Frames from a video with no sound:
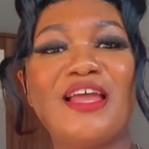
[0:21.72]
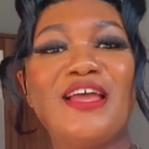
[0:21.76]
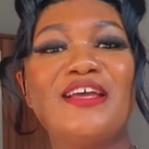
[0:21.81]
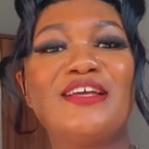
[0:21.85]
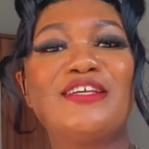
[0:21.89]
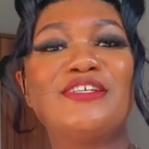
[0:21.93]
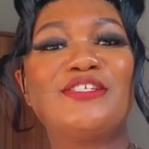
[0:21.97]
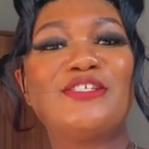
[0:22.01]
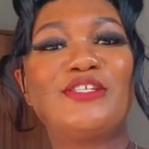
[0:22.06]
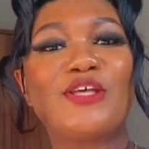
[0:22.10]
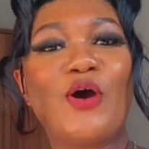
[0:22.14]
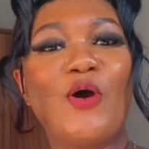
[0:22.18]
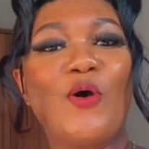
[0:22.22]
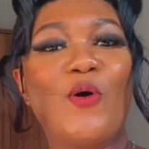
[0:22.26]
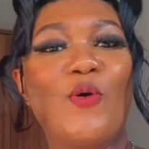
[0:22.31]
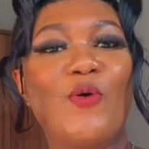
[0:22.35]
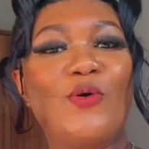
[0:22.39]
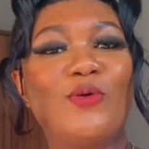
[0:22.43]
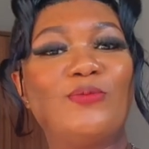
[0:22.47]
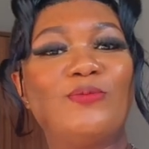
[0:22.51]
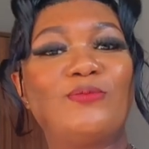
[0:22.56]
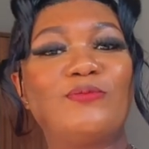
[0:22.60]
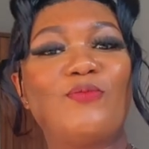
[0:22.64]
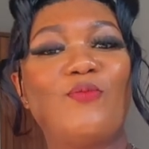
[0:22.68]

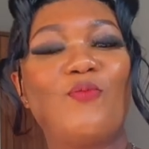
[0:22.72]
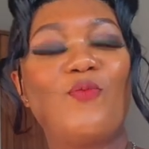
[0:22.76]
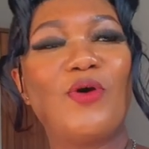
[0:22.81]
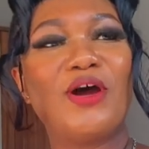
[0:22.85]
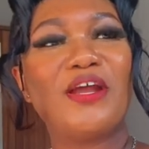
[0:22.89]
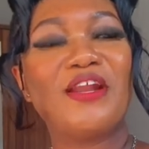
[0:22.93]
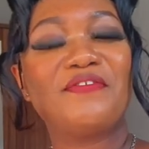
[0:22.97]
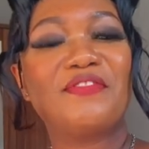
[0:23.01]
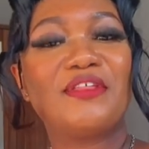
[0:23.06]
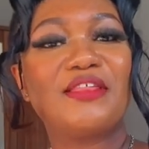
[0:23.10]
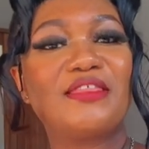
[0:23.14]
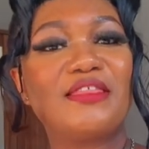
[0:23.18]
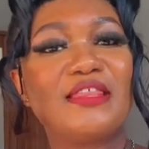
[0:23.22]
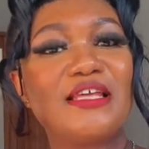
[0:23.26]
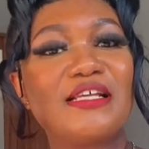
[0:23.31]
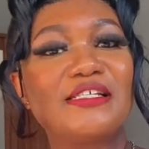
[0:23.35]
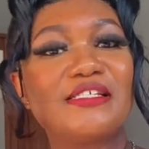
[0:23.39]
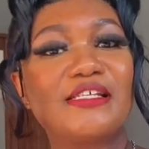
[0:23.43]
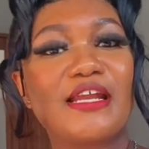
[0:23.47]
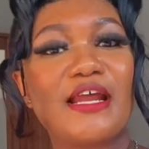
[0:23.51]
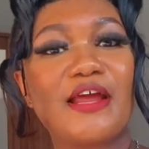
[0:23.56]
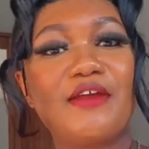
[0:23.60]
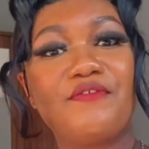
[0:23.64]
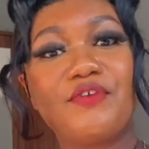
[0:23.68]
So, one of the
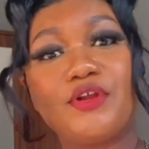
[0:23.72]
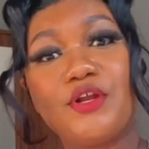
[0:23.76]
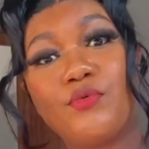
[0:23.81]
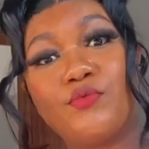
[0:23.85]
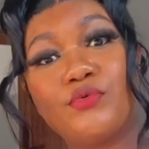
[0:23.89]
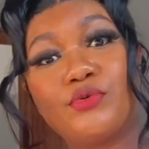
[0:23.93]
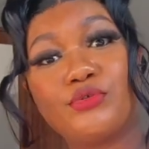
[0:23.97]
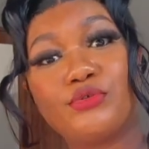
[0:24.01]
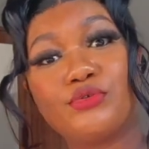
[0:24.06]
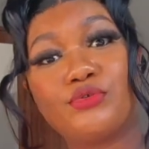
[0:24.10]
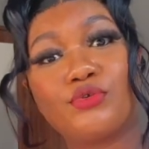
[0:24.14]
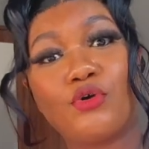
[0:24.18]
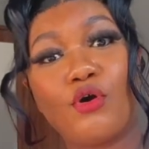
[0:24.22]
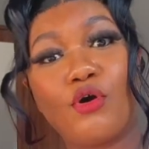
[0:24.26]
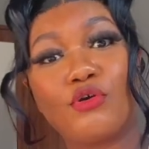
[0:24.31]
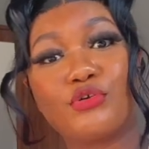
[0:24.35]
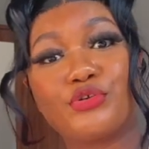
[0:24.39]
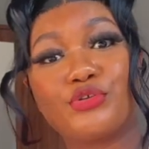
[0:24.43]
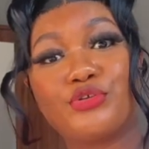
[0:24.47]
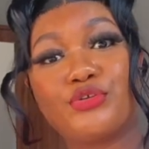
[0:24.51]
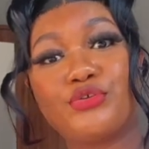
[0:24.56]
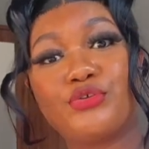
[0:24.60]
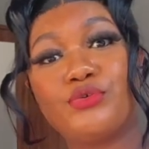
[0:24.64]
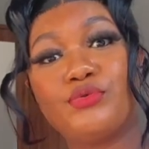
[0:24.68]
things that I really want to
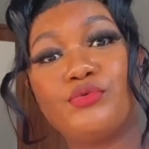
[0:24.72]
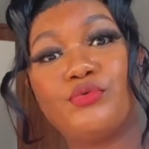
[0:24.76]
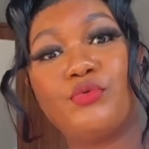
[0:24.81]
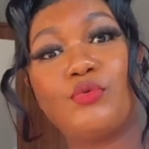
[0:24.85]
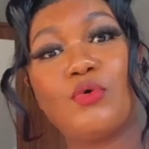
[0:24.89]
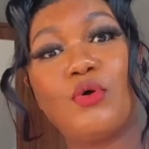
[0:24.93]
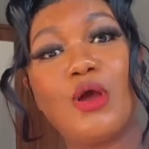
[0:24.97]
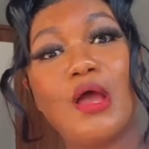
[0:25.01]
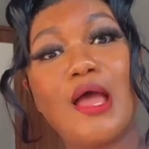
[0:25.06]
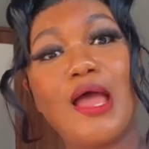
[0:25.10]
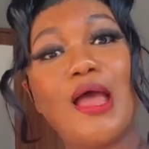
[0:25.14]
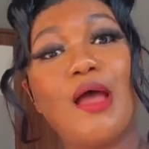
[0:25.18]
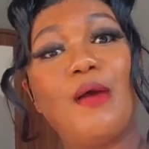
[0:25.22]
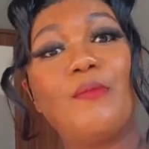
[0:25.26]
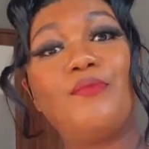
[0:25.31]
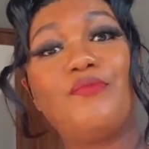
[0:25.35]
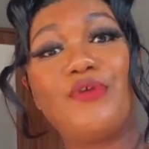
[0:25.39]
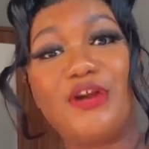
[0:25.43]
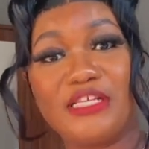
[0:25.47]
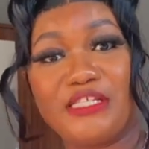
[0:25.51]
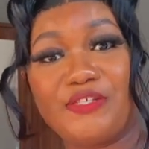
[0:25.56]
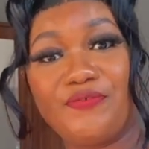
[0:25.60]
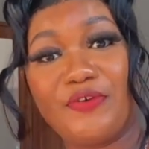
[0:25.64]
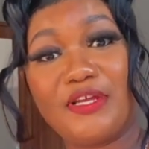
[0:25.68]
talk to
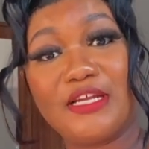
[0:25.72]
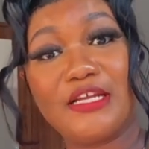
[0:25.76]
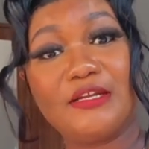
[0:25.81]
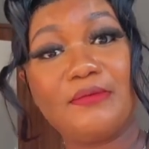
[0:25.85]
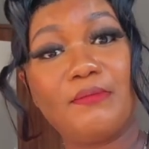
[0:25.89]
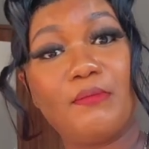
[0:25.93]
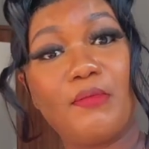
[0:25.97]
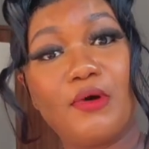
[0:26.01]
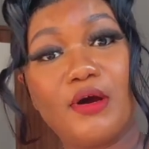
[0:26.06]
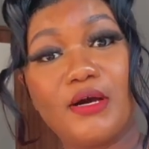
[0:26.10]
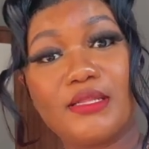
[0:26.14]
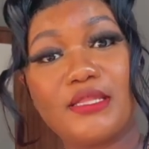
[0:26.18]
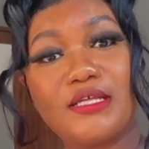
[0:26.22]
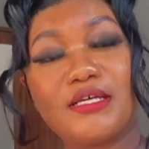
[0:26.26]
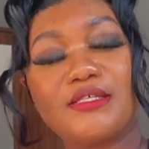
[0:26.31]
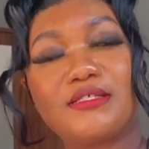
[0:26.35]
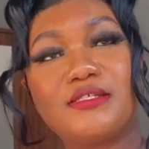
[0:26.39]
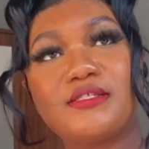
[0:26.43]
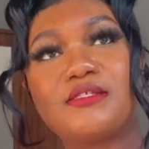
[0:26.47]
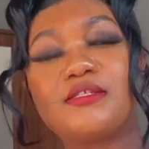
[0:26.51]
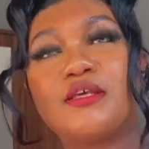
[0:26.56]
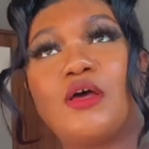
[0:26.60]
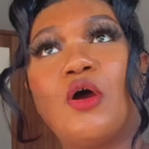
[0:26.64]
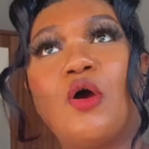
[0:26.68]
breastfeeding
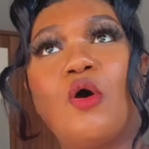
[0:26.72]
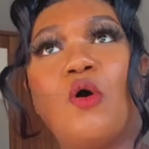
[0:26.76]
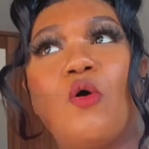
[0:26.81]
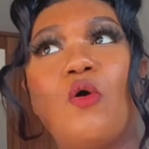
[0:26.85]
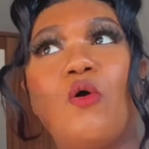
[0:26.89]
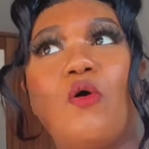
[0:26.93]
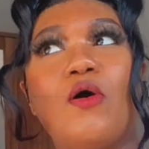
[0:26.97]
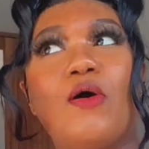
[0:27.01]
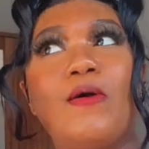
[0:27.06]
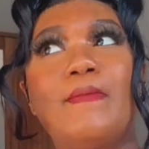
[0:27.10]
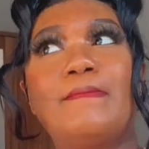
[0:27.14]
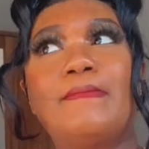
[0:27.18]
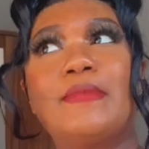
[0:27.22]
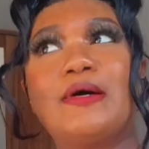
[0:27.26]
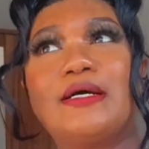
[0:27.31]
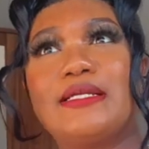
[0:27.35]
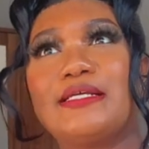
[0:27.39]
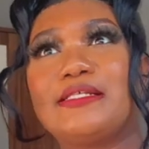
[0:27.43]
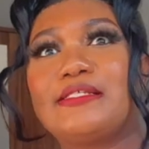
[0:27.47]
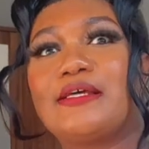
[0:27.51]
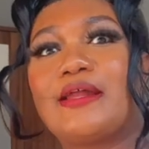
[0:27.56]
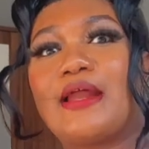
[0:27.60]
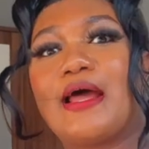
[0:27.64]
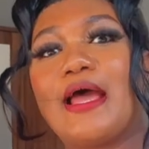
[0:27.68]
mothers or
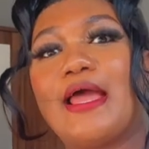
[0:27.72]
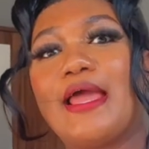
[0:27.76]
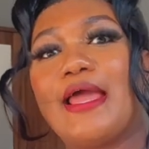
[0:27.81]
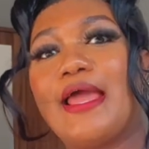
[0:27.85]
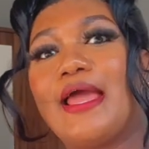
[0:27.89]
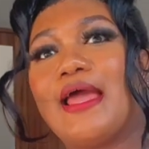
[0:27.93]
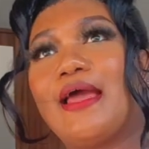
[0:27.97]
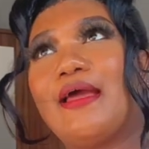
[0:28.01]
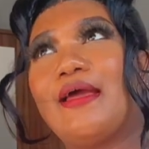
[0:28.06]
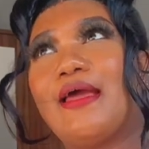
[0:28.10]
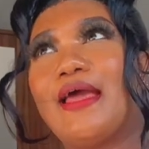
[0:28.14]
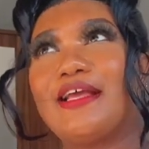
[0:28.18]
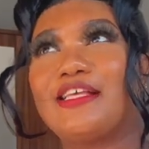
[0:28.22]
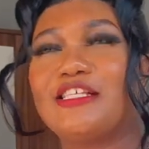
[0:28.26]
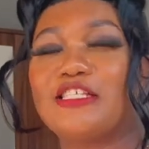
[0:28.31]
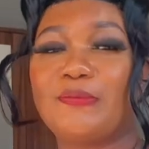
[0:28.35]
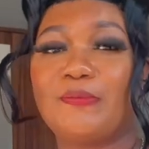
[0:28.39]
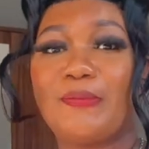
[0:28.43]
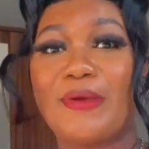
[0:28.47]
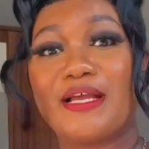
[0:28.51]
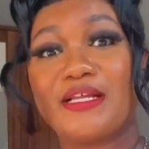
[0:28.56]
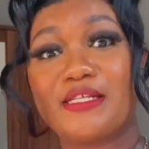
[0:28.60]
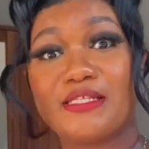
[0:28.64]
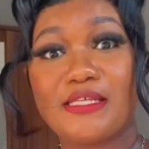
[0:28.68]
mothers that are
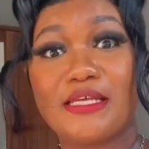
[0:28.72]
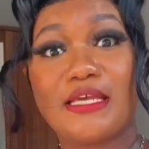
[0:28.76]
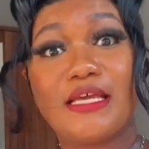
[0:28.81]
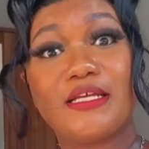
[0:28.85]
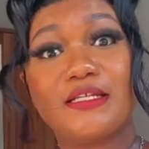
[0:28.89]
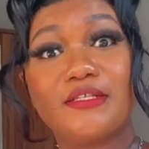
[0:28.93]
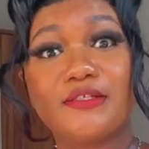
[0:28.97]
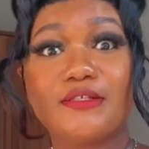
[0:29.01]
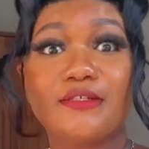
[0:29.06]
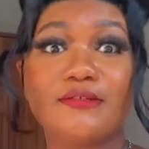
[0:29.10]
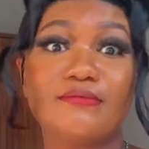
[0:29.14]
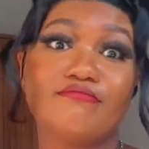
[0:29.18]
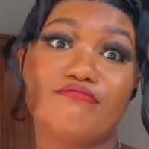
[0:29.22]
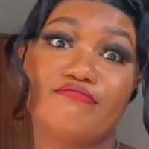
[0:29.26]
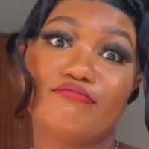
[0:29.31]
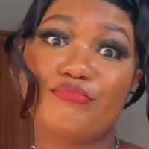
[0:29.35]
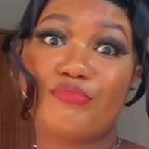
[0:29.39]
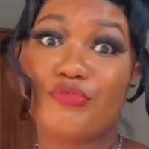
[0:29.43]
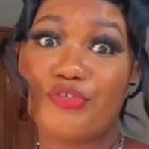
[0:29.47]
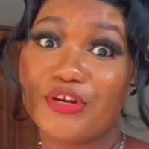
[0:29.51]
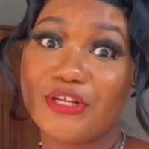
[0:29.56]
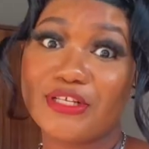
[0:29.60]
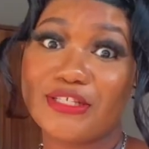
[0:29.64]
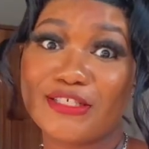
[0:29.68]
expecting
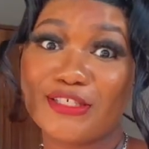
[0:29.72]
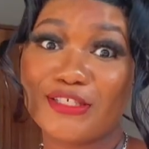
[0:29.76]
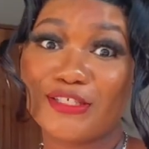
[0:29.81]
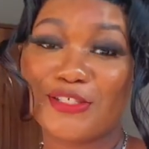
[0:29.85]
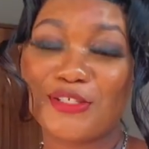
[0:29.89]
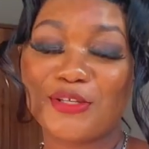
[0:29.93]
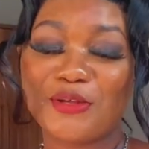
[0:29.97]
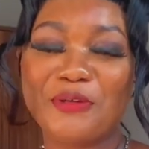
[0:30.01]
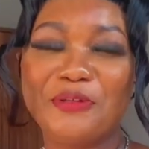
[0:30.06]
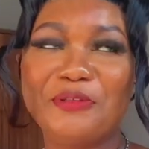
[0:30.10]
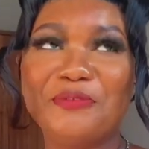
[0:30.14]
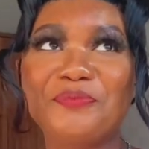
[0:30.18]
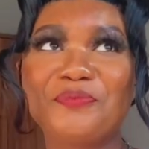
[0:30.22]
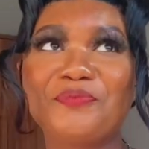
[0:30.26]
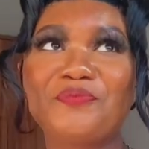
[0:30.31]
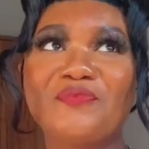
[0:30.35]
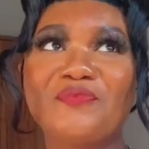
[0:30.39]
pretty soon